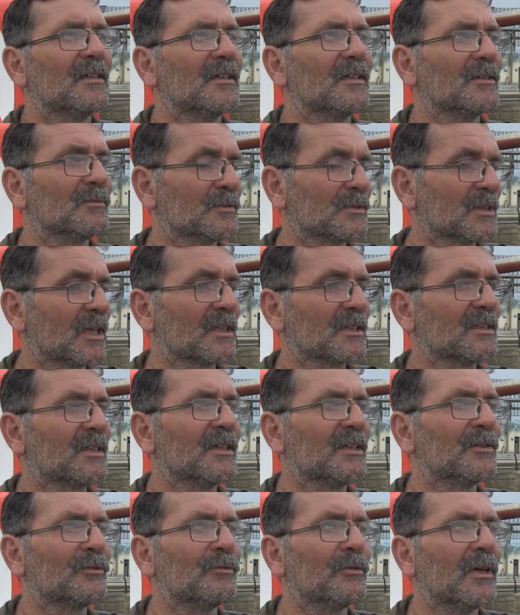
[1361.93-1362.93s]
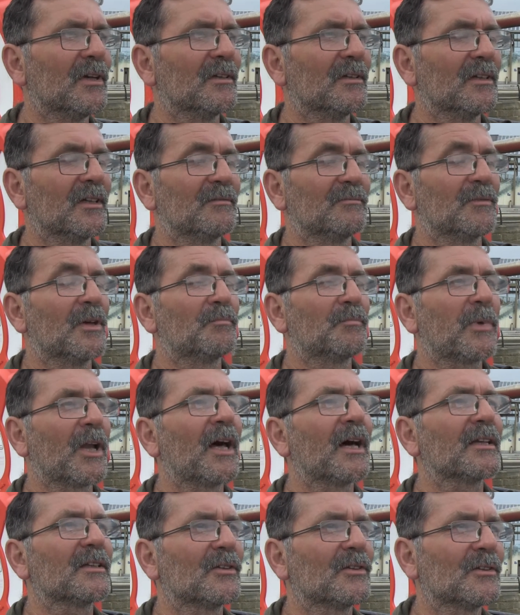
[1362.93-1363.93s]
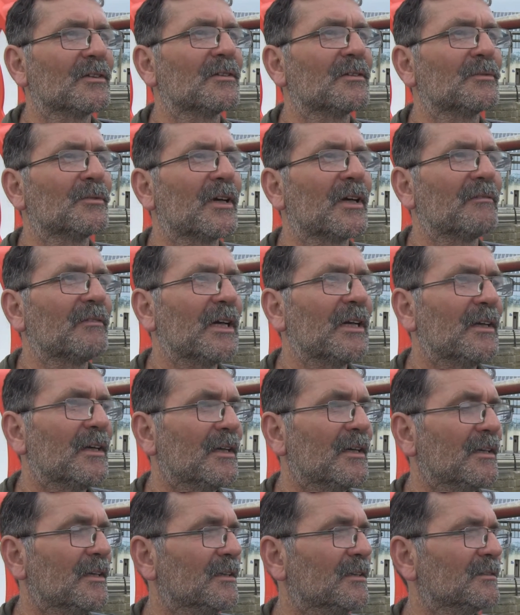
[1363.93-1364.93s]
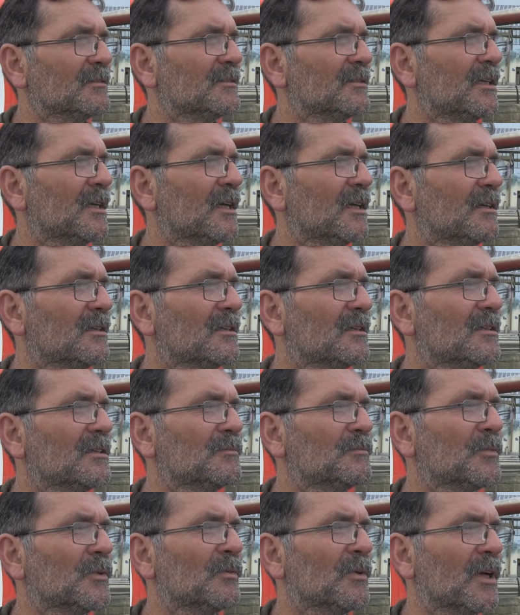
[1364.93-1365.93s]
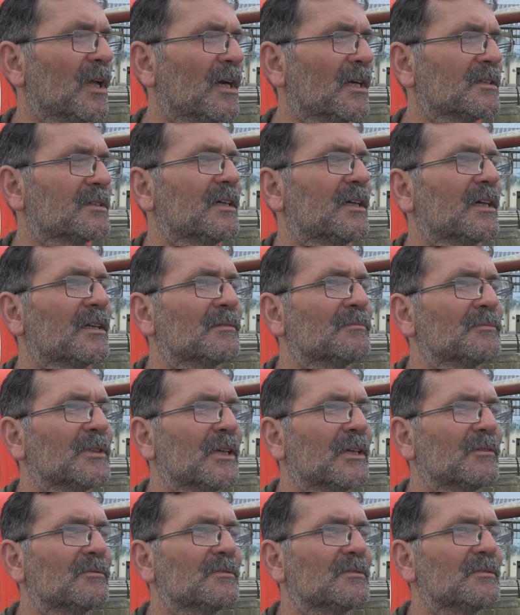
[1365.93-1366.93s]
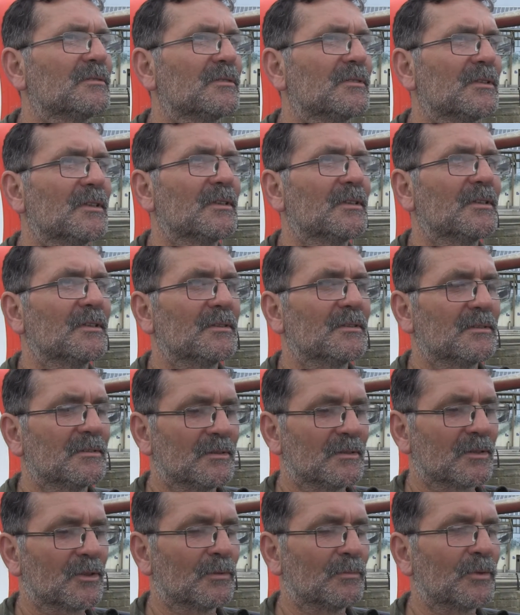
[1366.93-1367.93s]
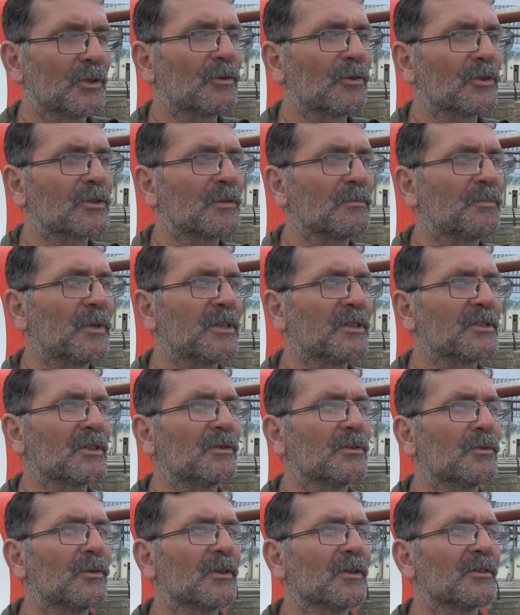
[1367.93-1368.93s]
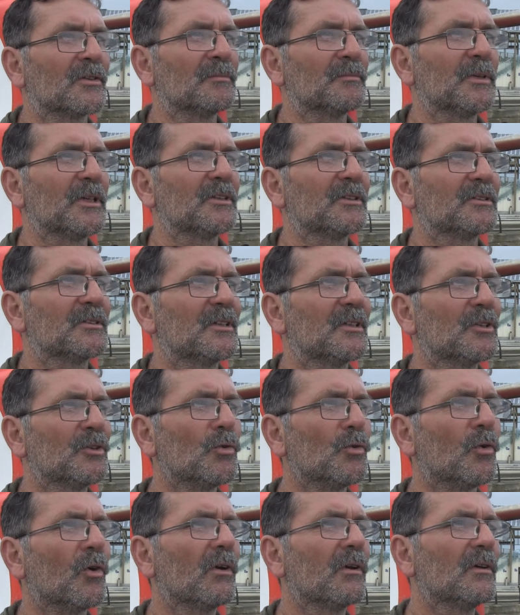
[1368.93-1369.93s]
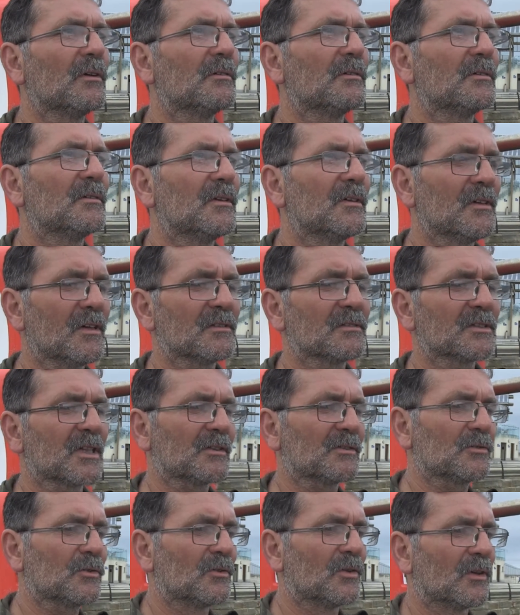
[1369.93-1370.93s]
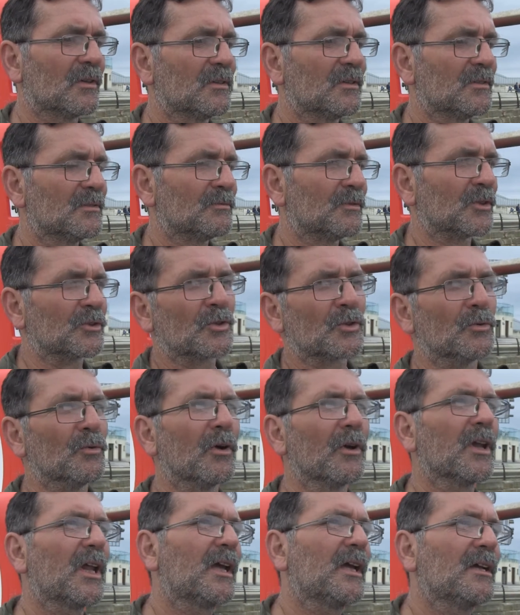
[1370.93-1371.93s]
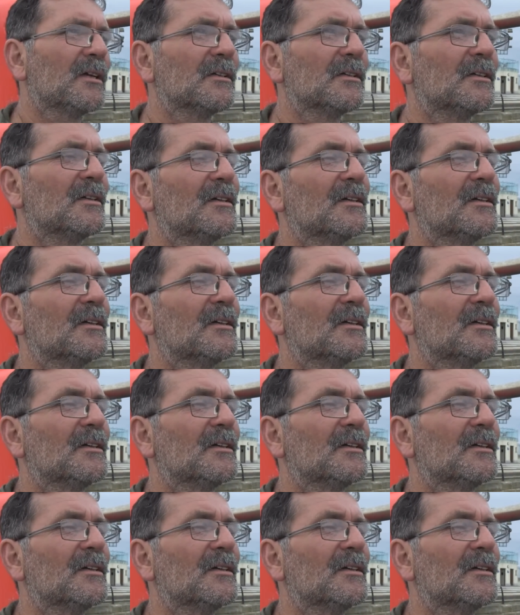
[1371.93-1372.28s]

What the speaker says: And it was actually a plant or whatever. And but when I take them down, come across a piece of coal on the beach. Coal. Oh, is that coal? What's coal like?